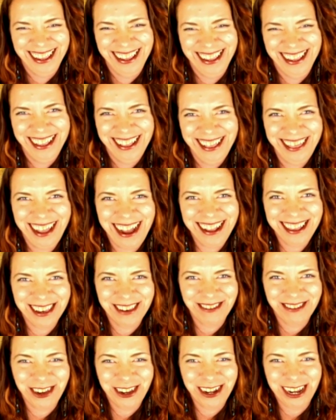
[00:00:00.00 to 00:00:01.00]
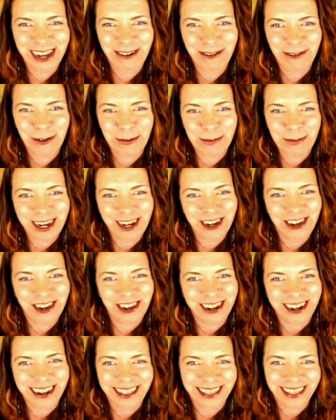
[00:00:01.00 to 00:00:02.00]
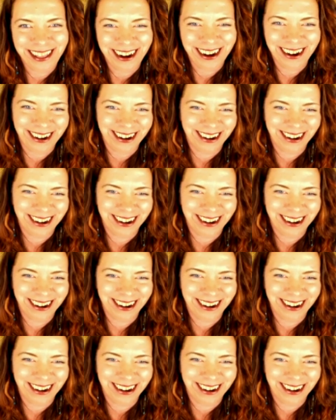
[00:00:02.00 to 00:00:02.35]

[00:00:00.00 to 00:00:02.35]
lots of good information in there.